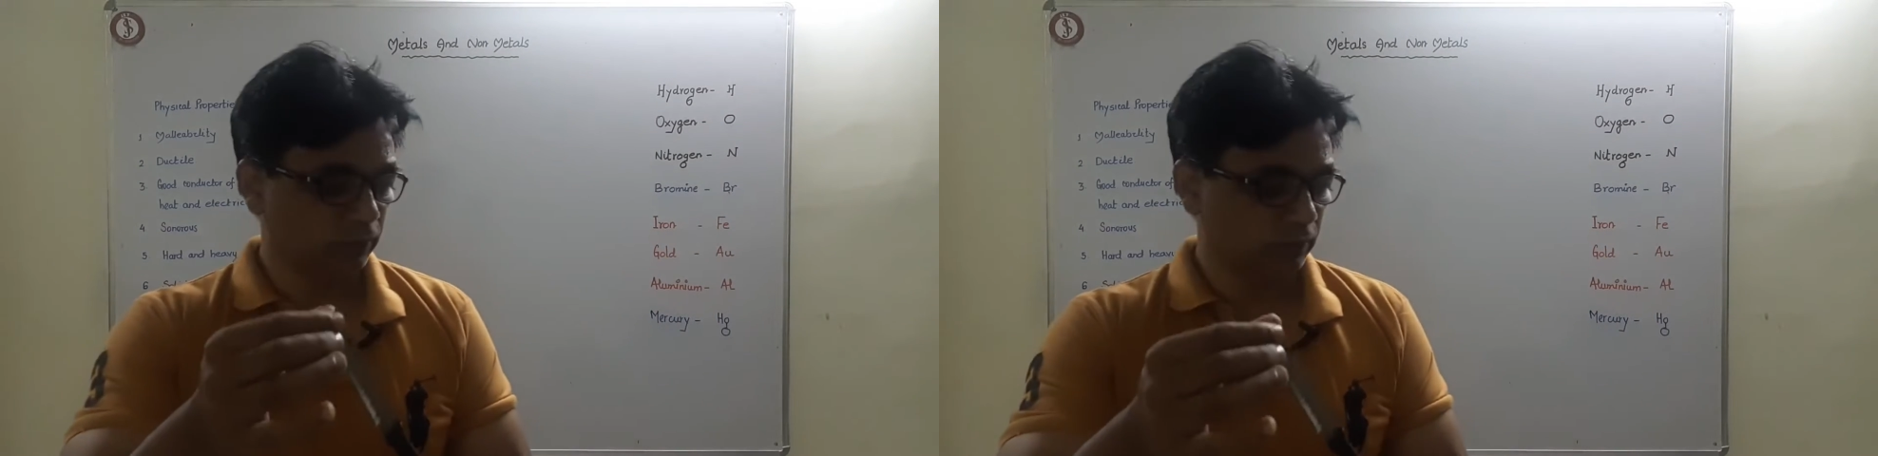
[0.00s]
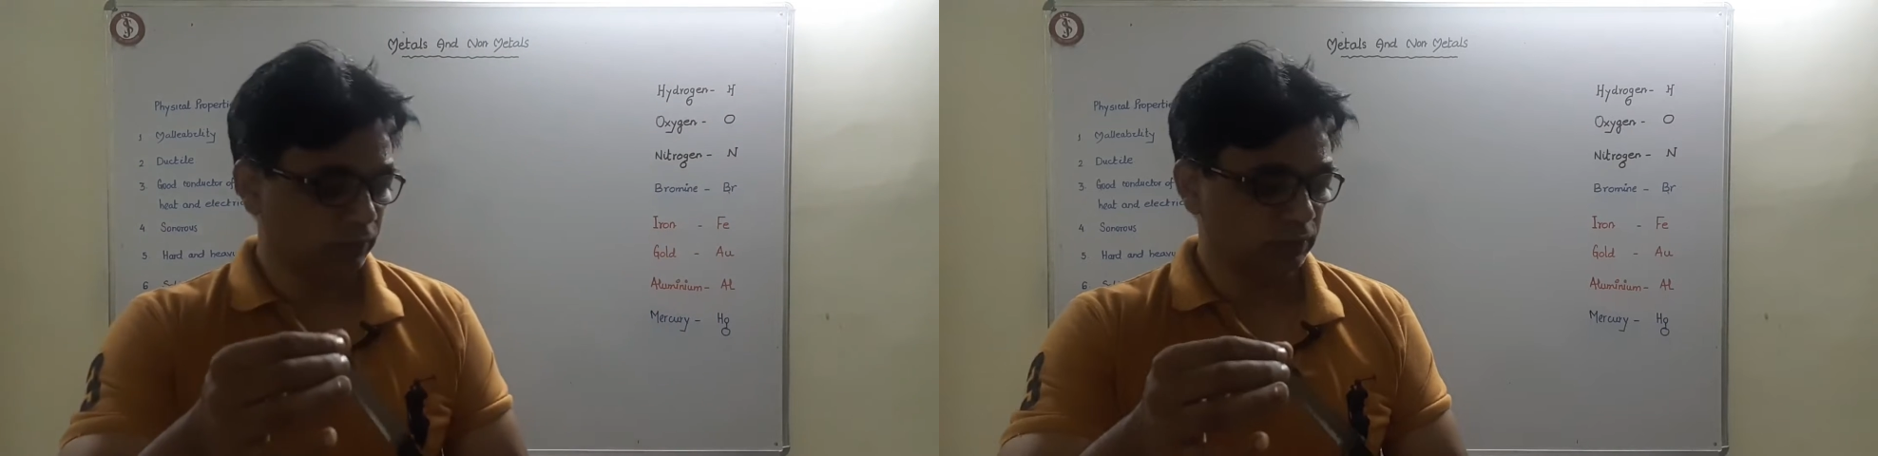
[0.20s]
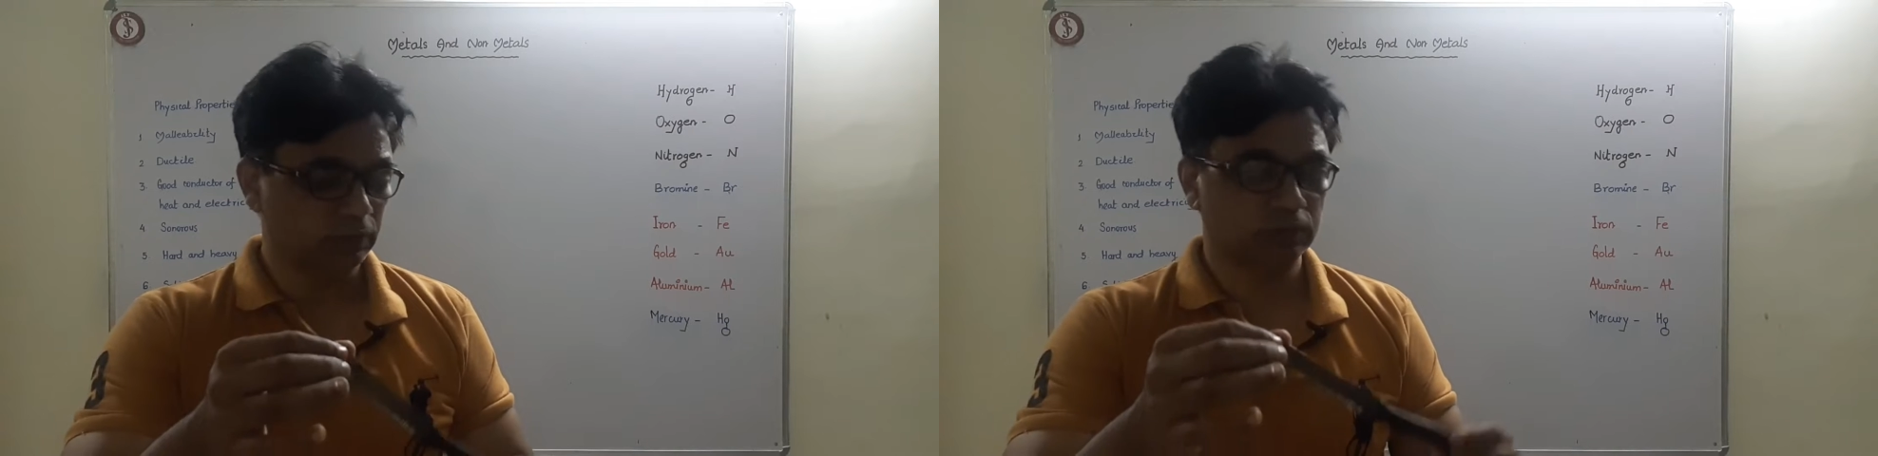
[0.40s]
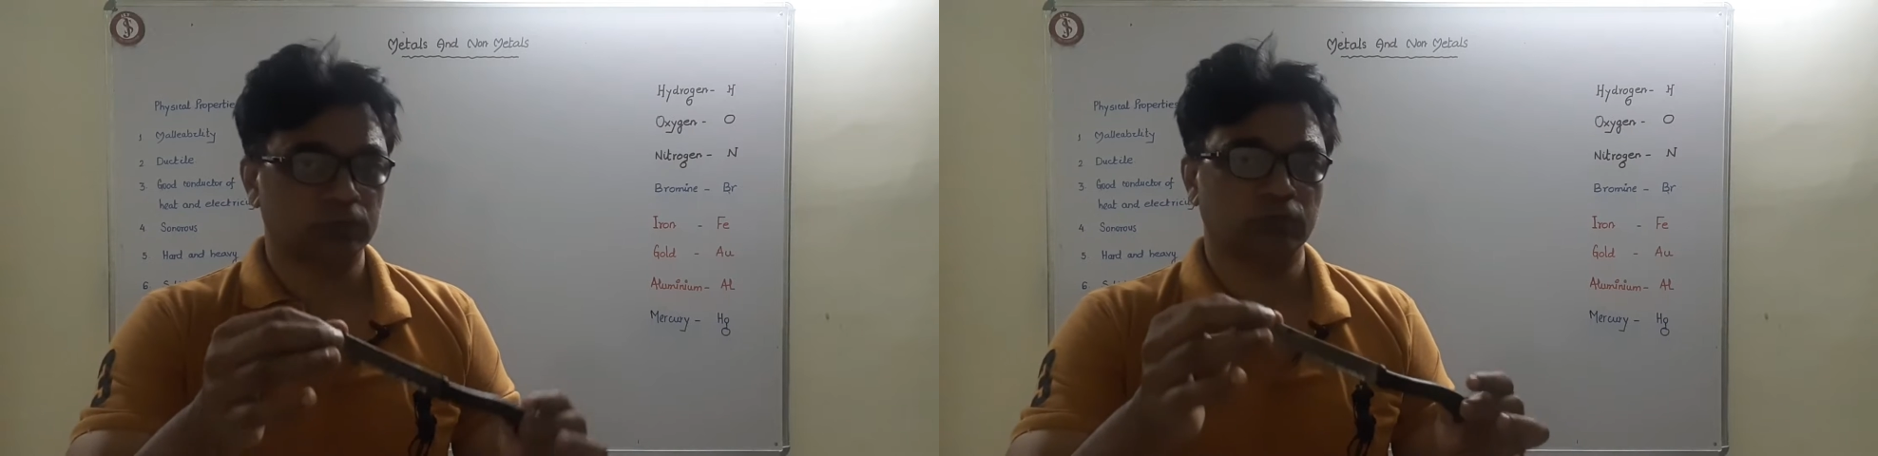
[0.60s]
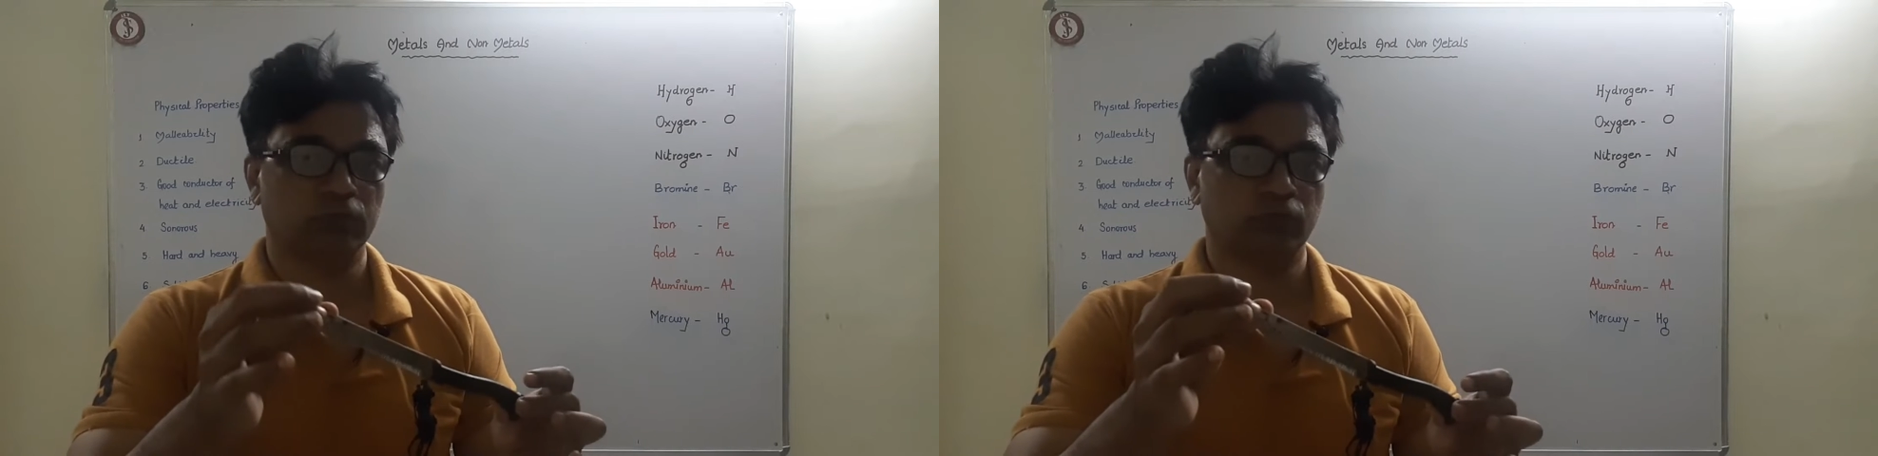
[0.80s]
it's
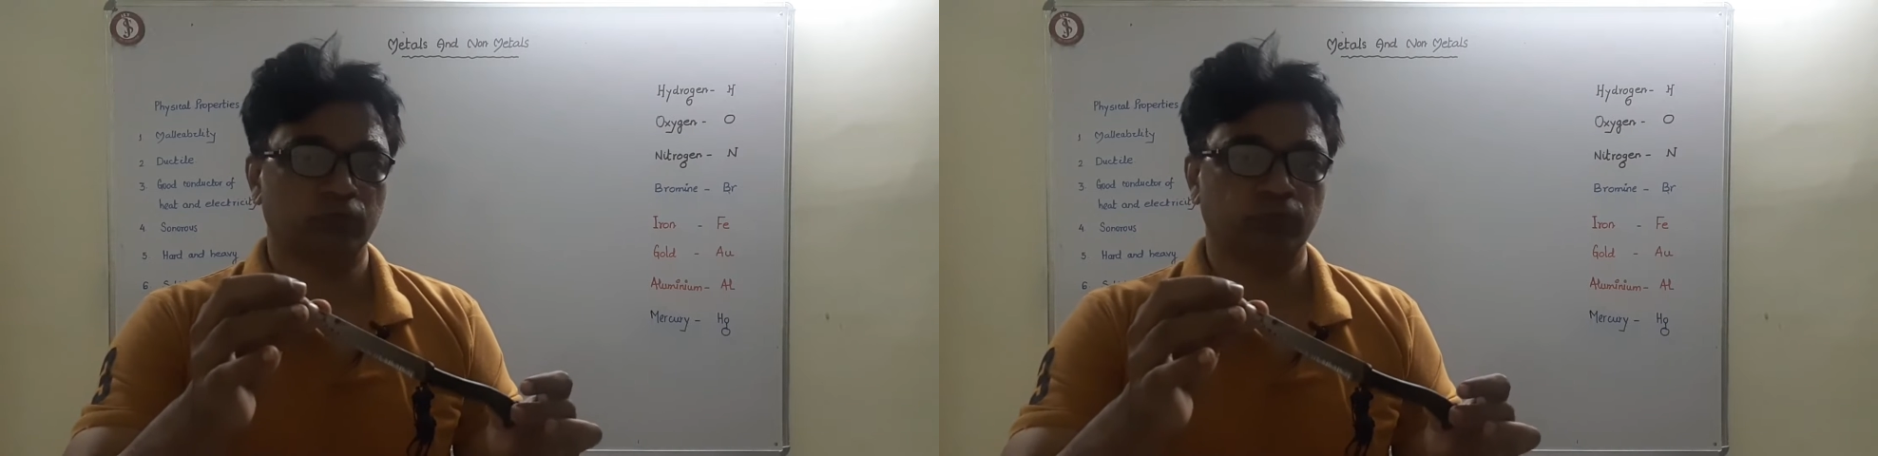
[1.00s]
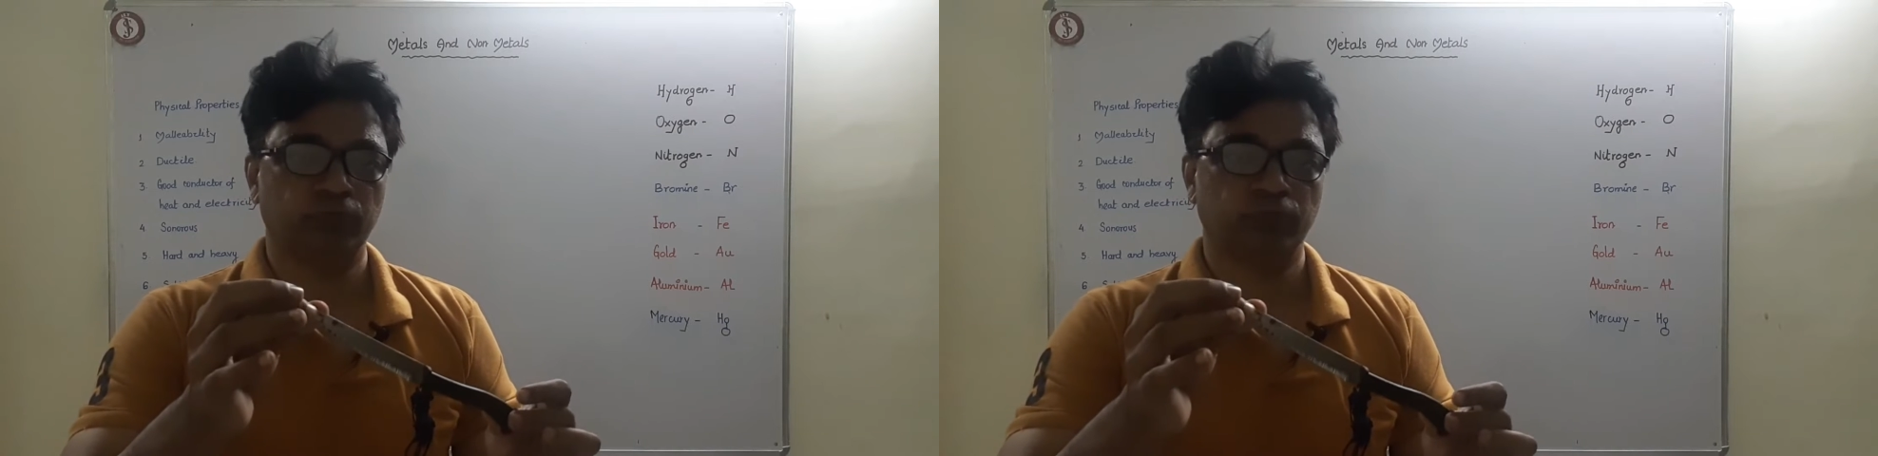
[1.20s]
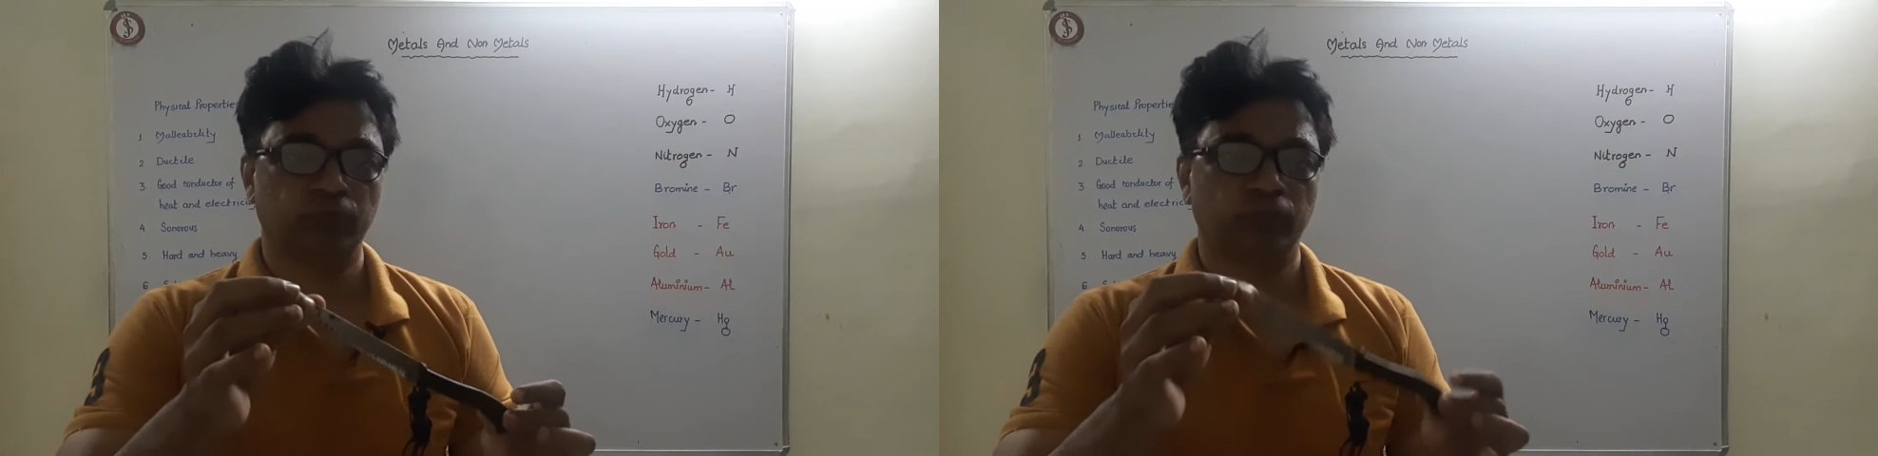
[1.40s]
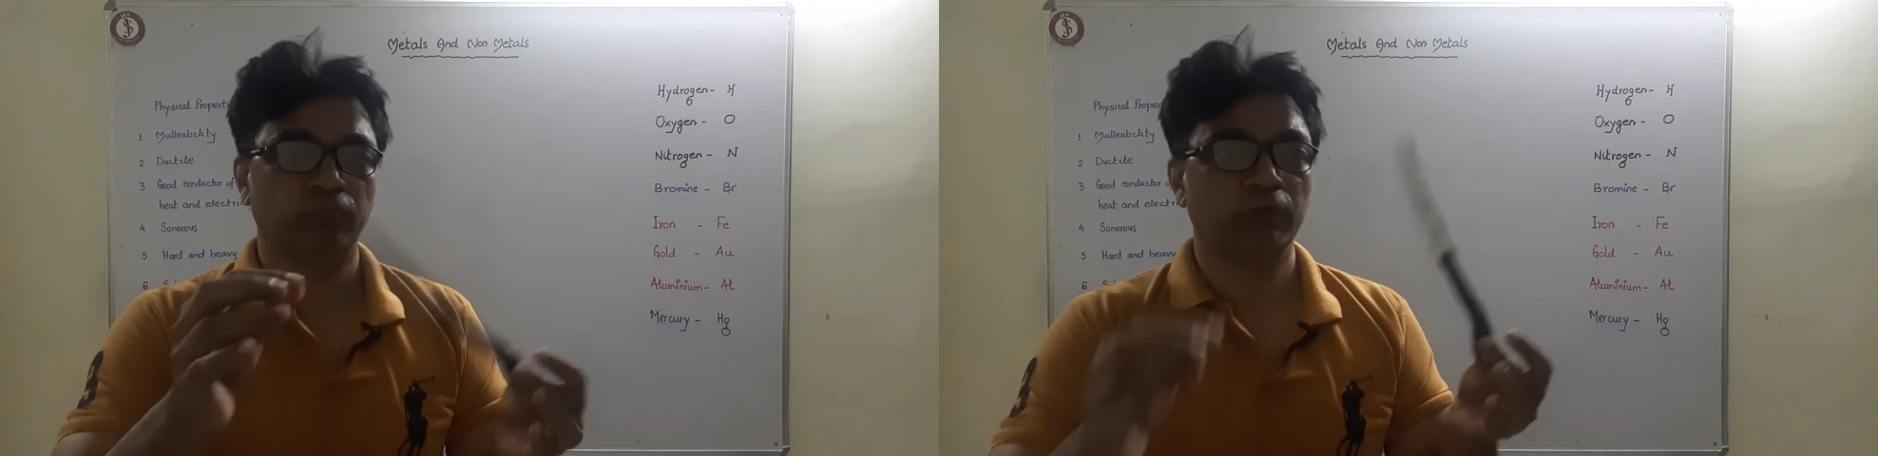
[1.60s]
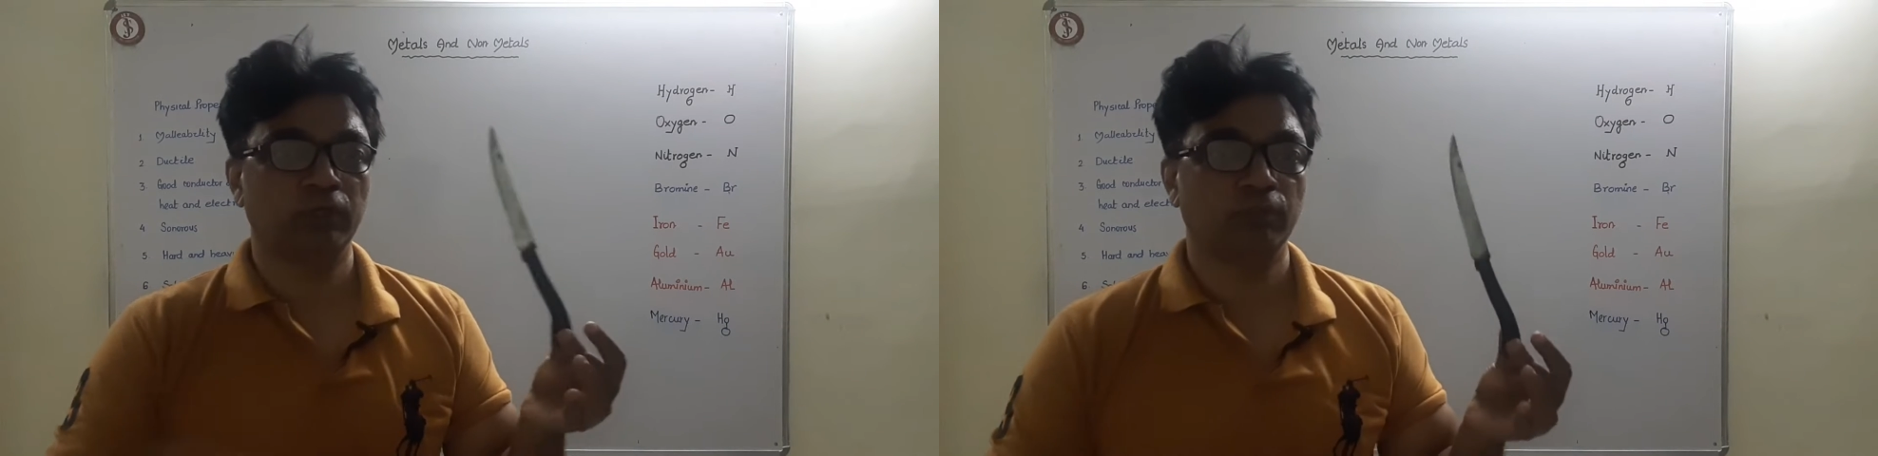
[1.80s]

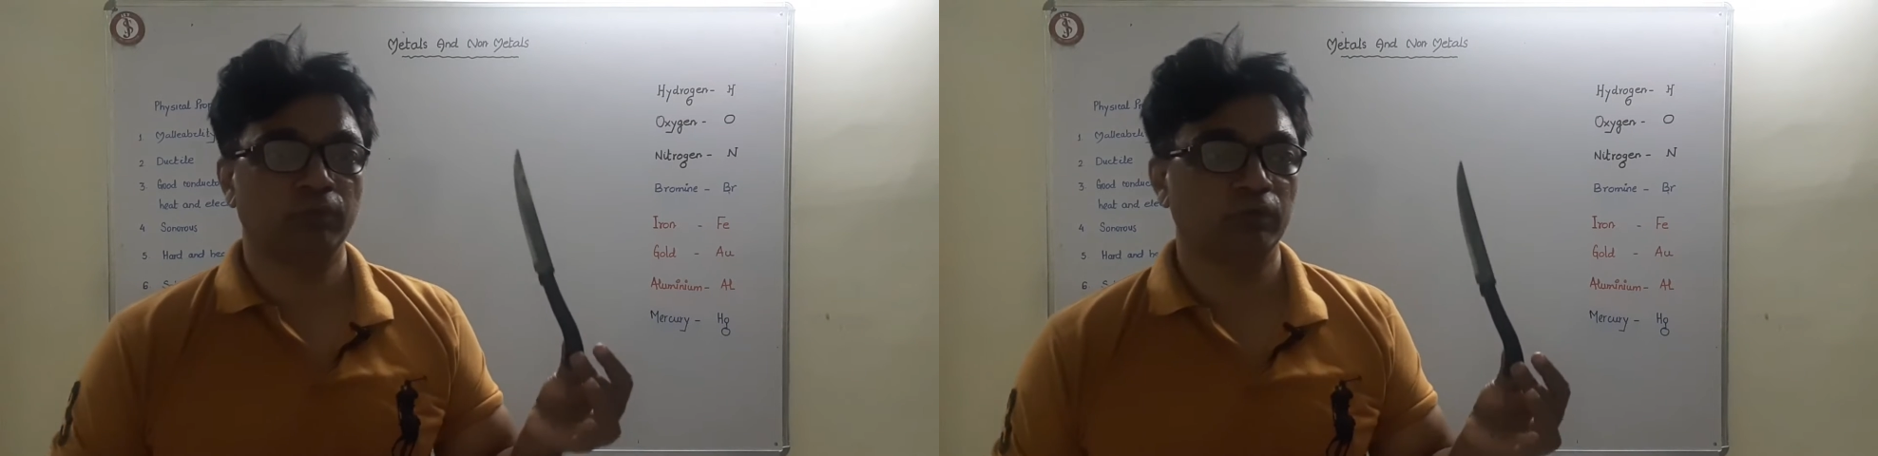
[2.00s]
made up,